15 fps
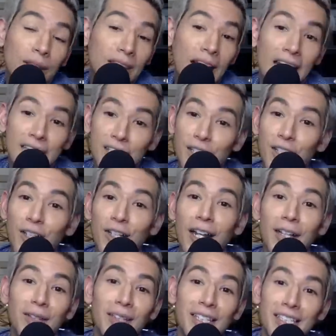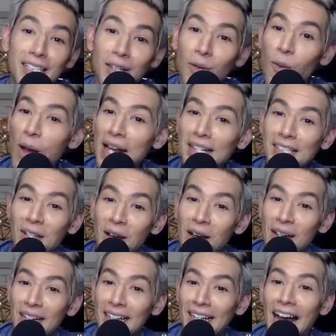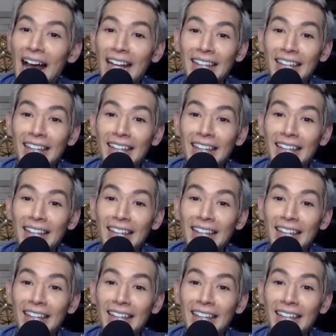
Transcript: That's a good, listen, Gwen is on it.